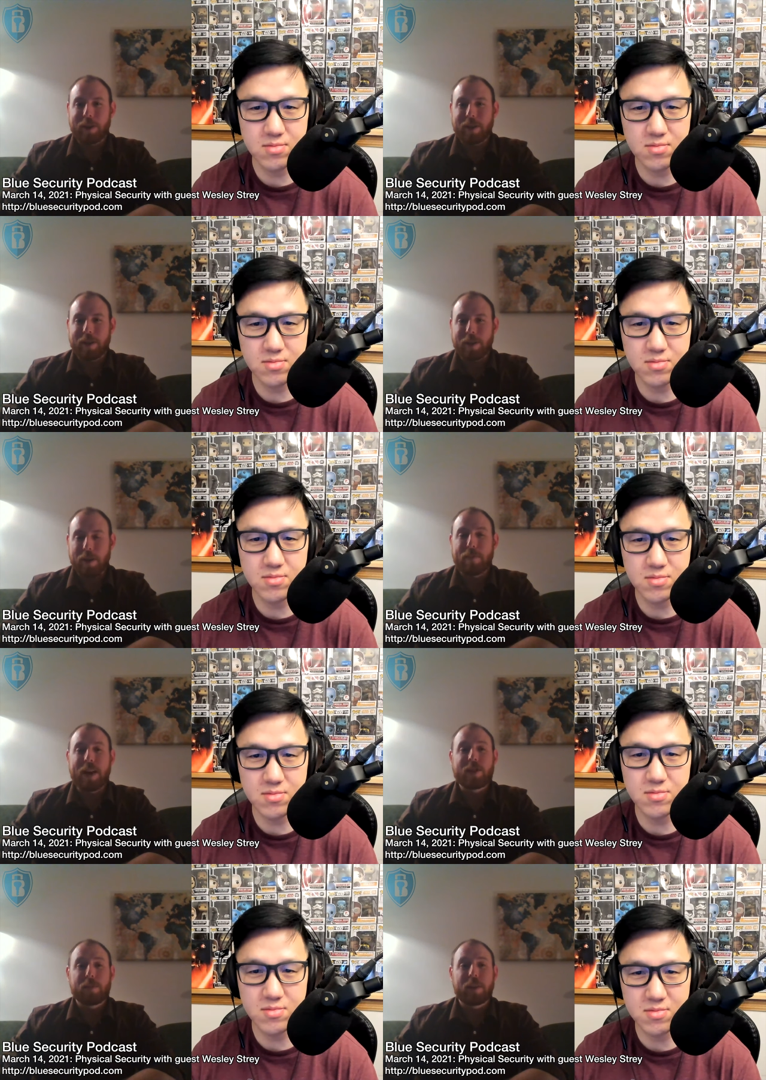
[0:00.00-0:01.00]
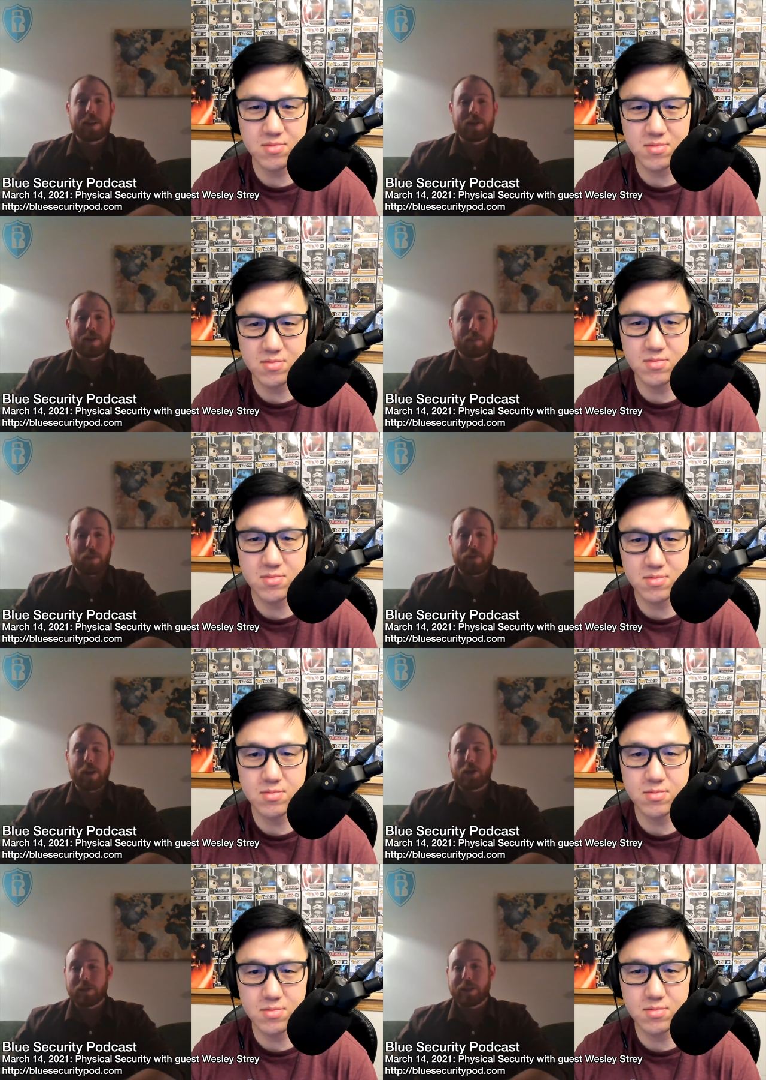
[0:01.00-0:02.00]
Speaker 1: the the best place uh,
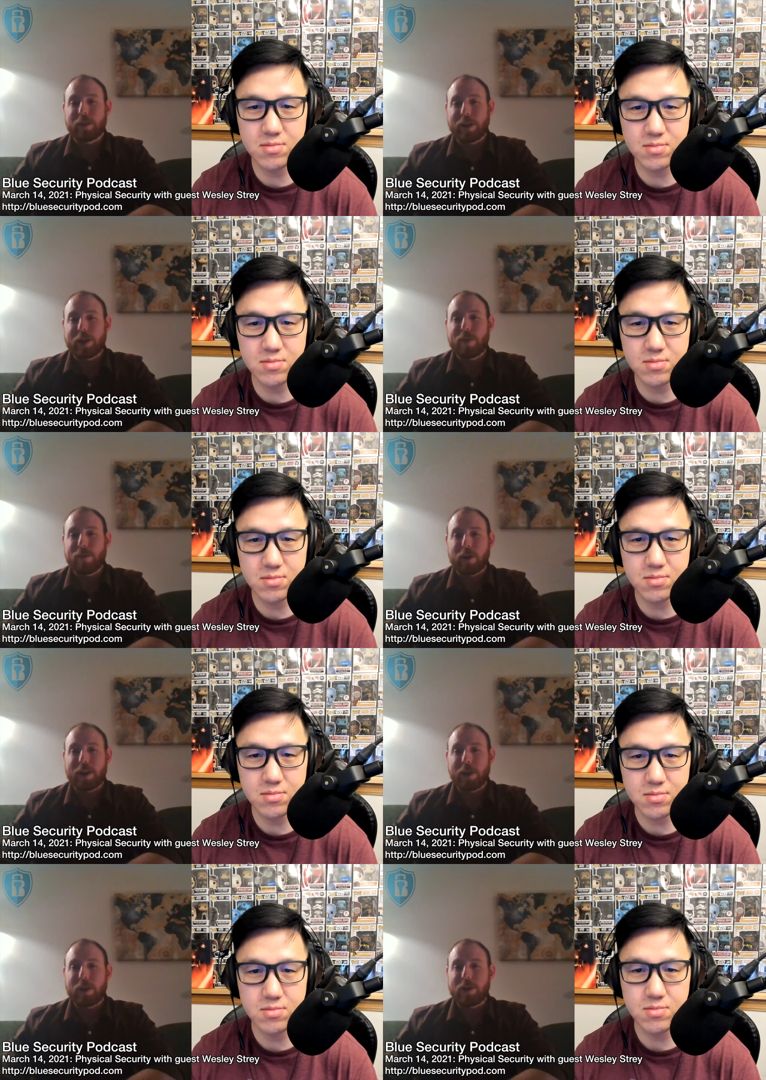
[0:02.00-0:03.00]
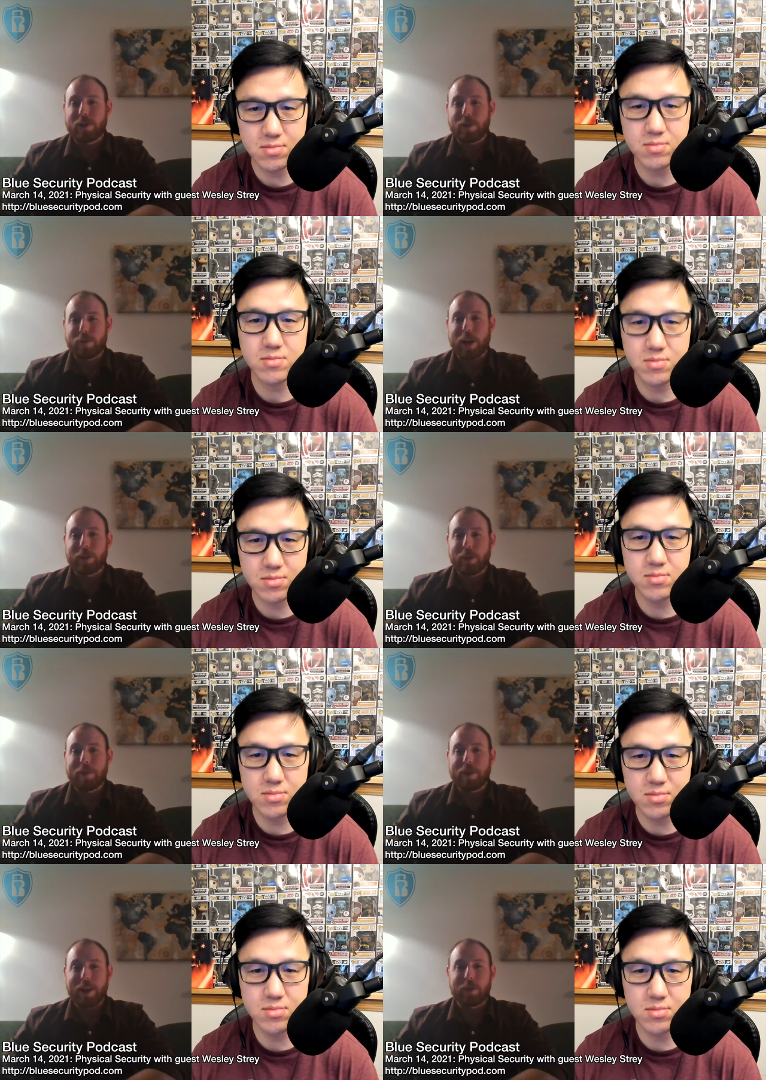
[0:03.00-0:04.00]
professionally to reach me for any questions or follow up
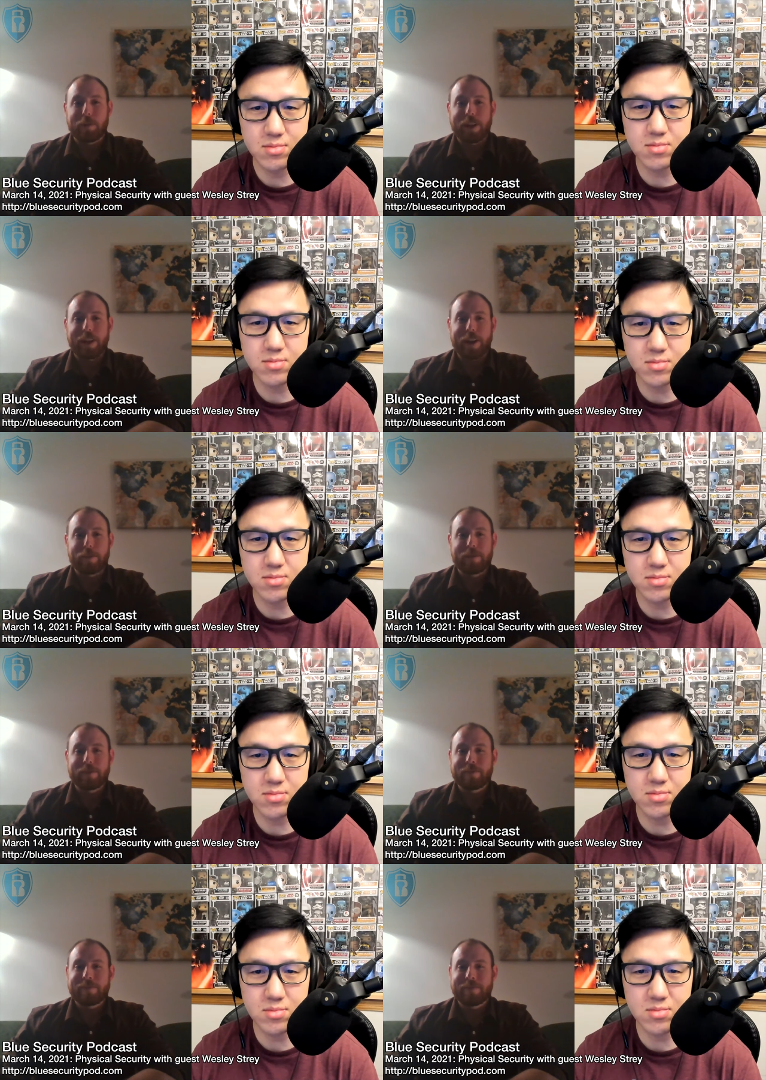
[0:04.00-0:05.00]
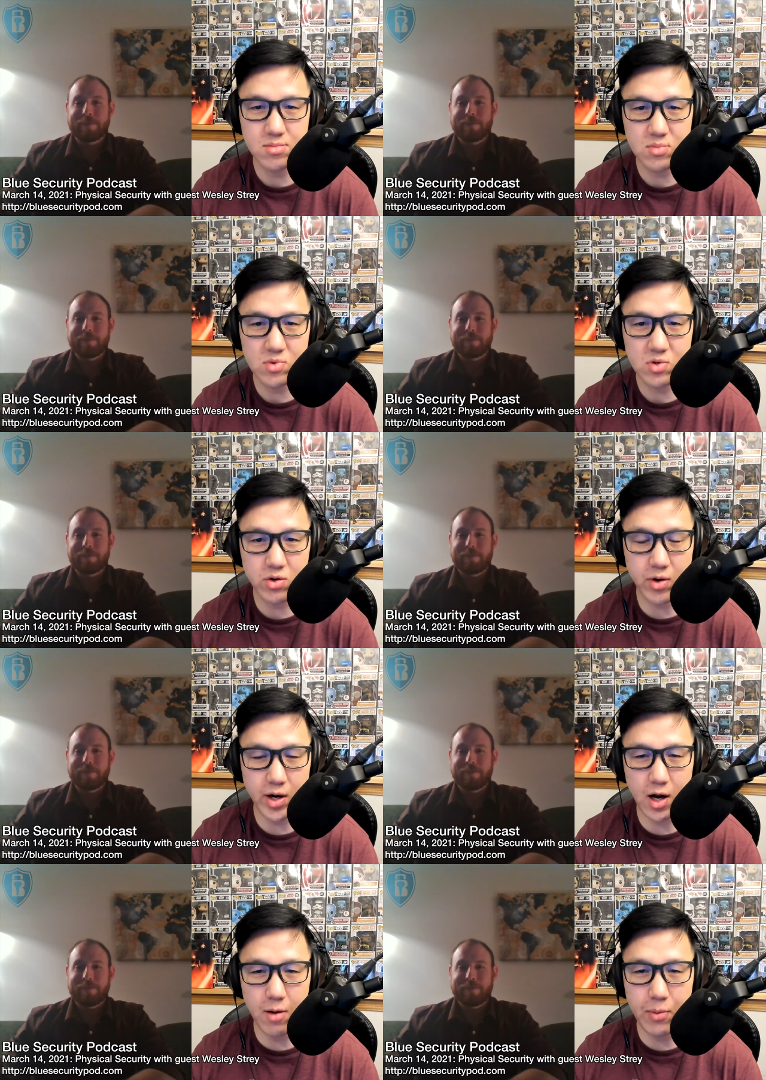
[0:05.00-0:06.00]
that anyone might have.
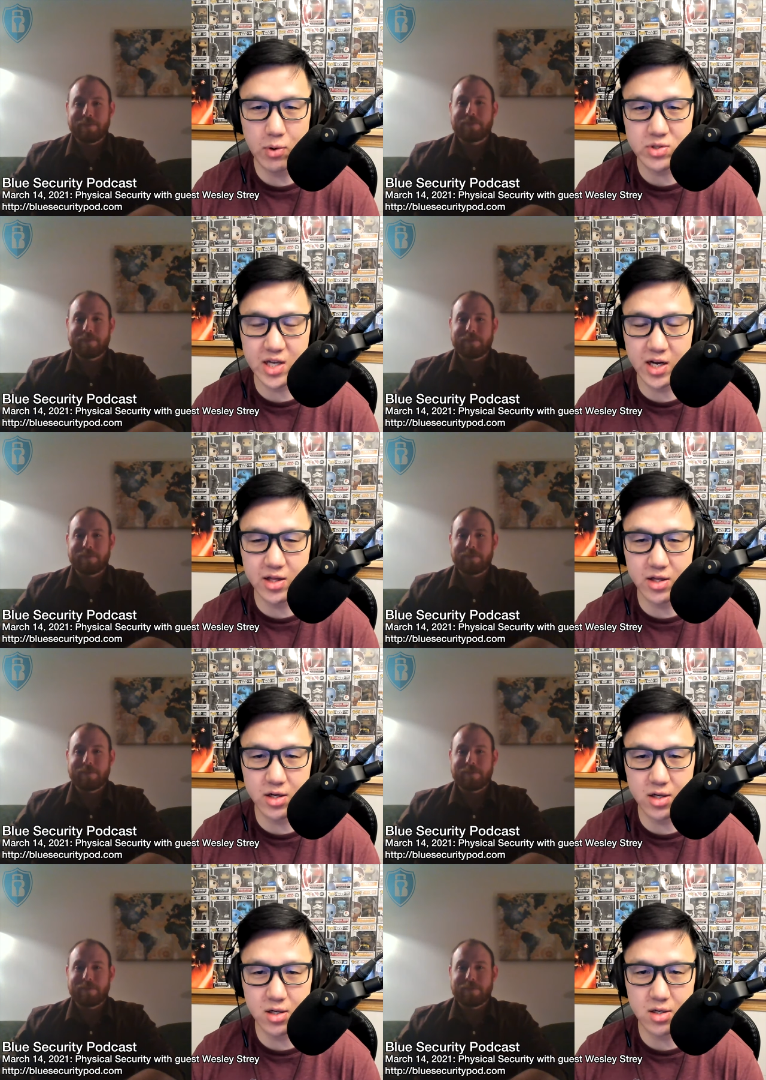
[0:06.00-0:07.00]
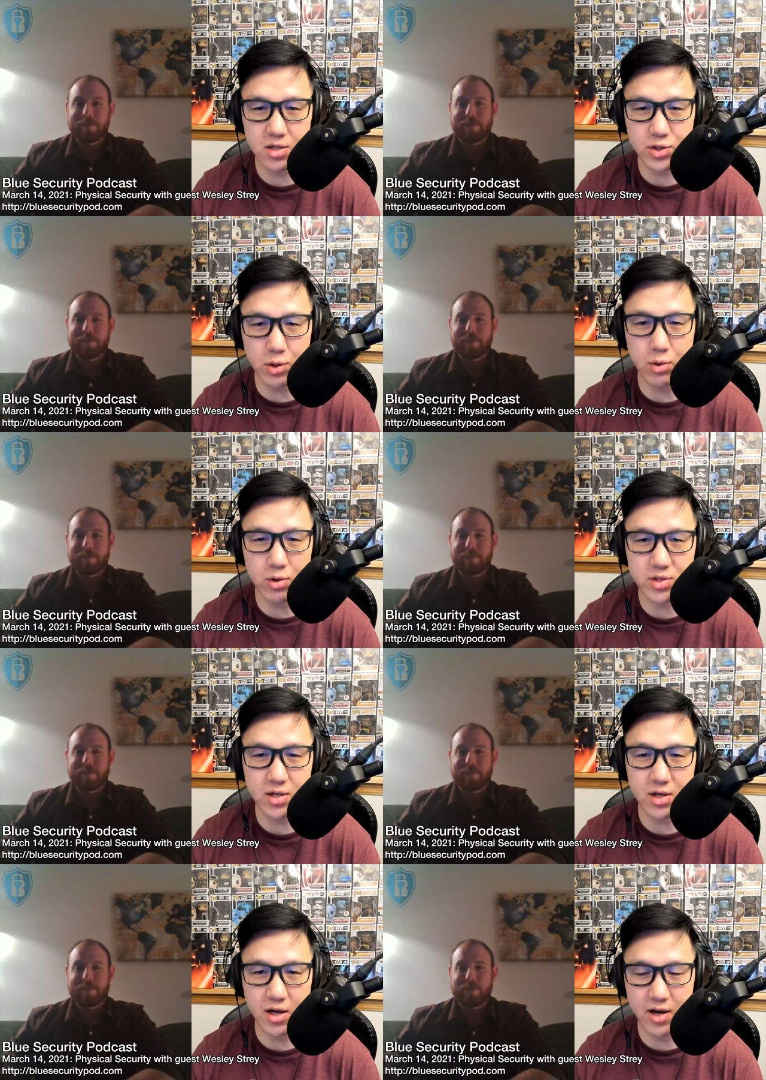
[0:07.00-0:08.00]
Speaker 2: Great. I'll post that in the show notes
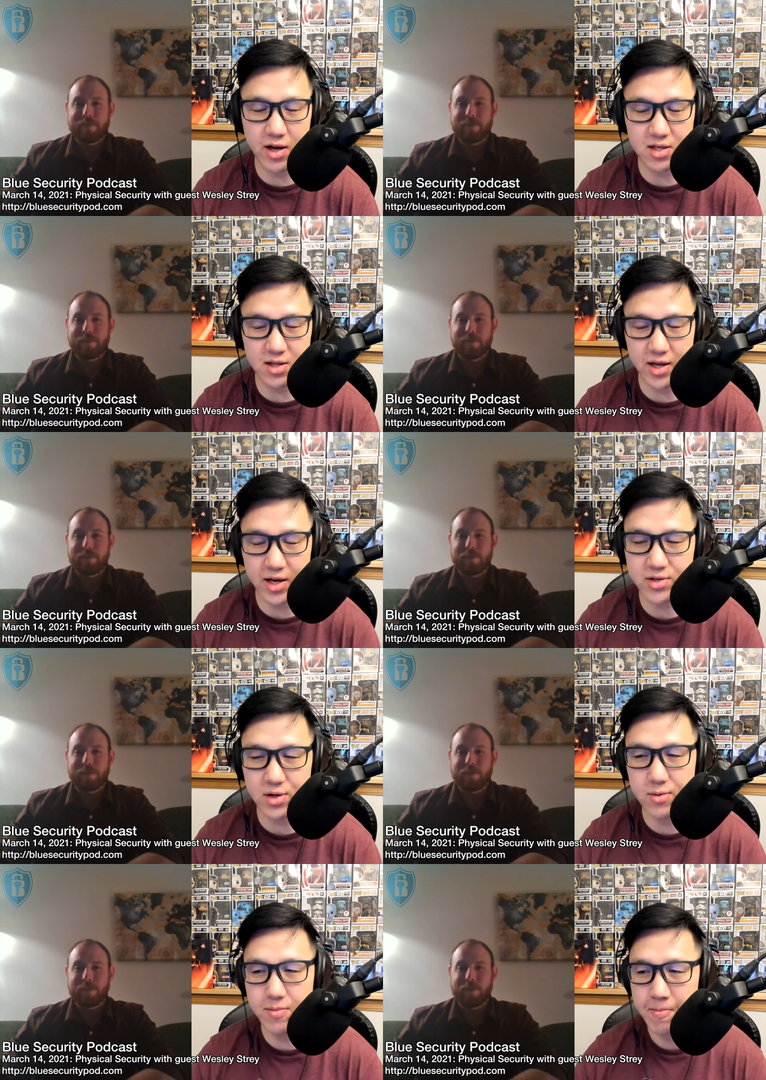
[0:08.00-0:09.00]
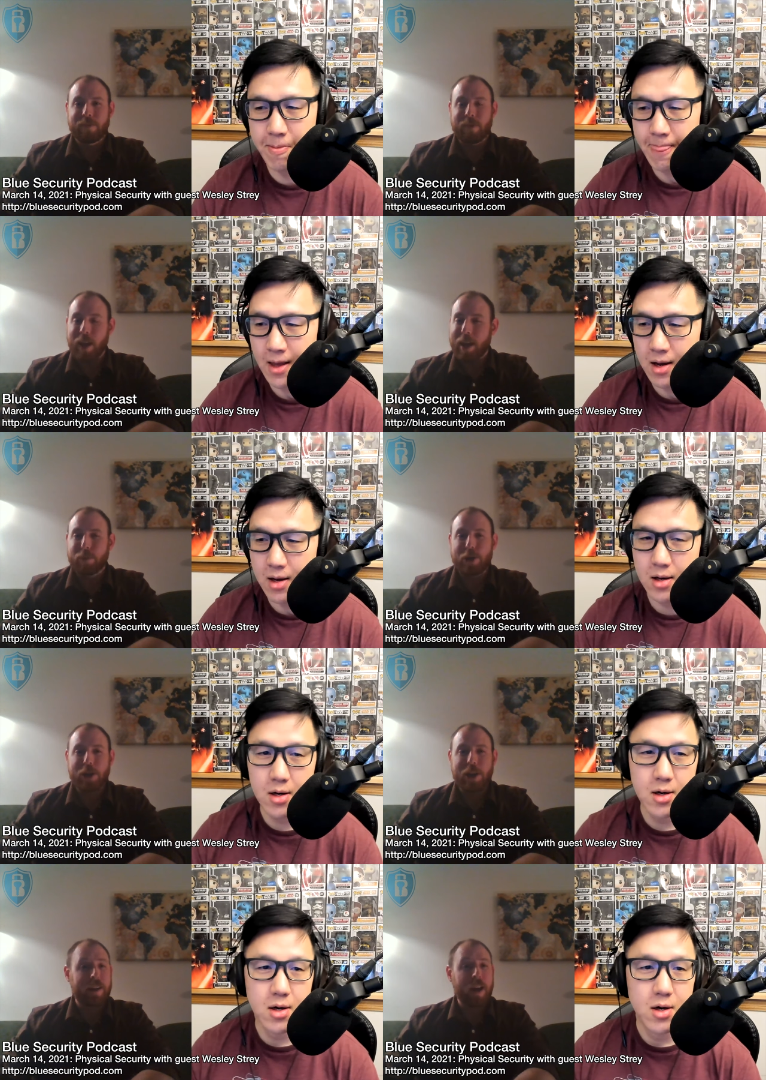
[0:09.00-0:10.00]
uh, as a link. So
Speaker 1: I
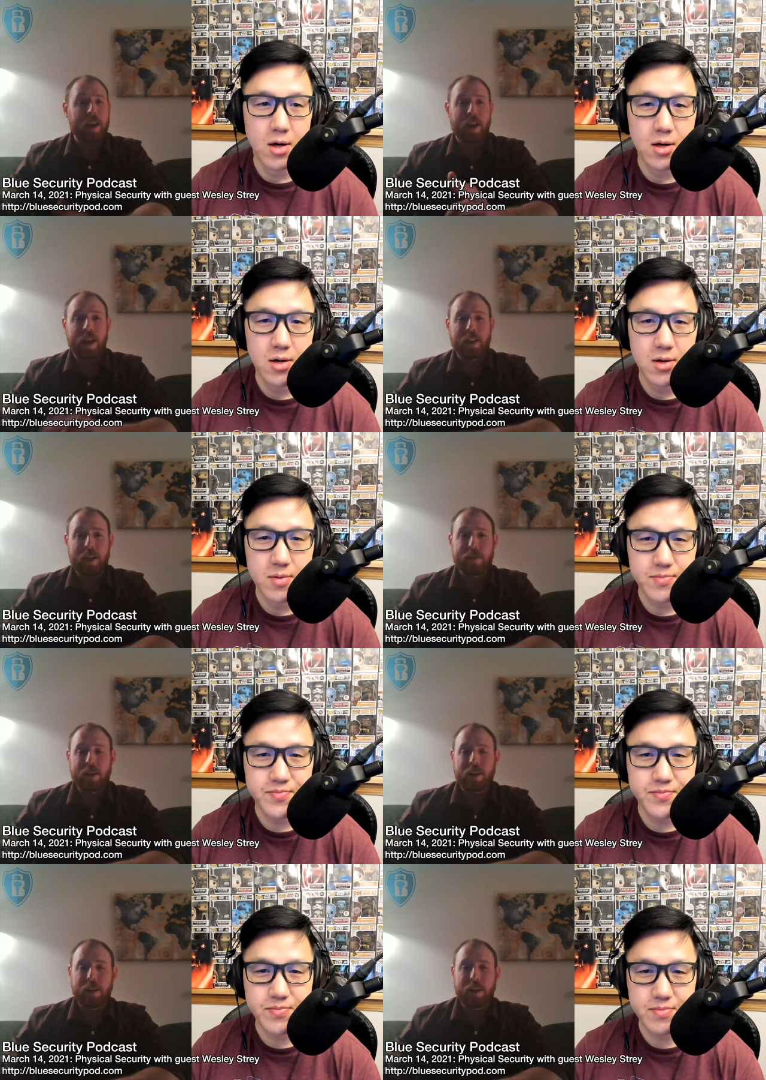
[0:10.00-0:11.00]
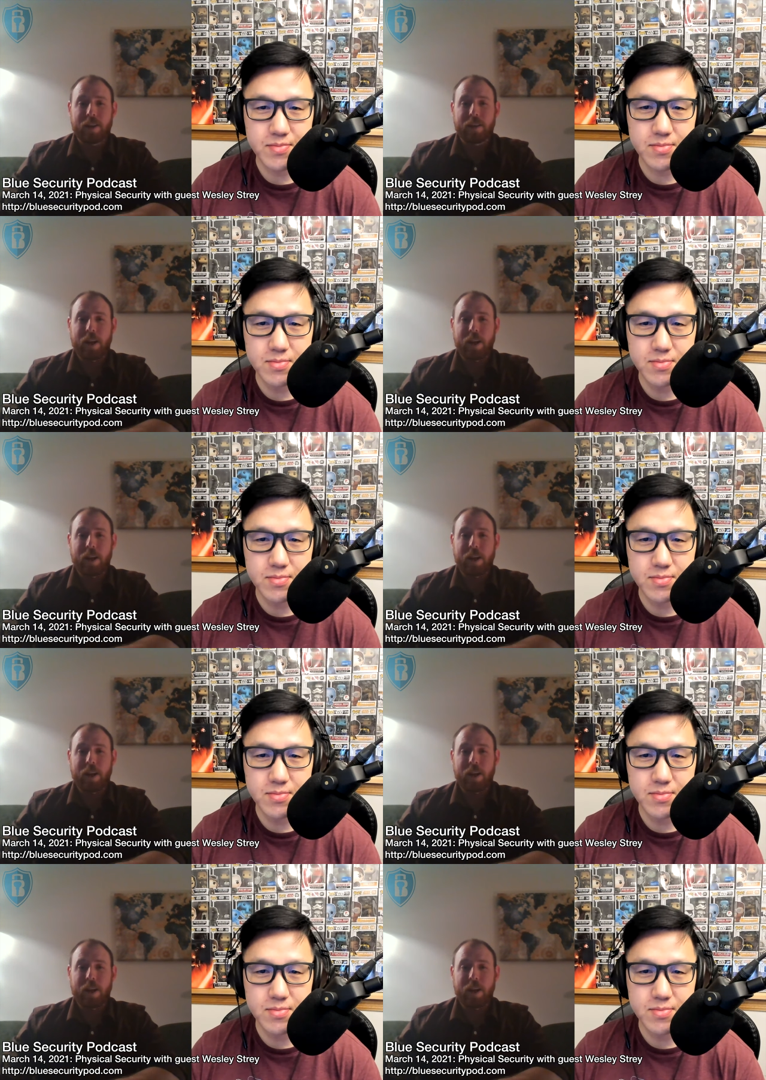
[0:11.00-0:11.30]
appreciate it, and, I, and I'd love a, a, a,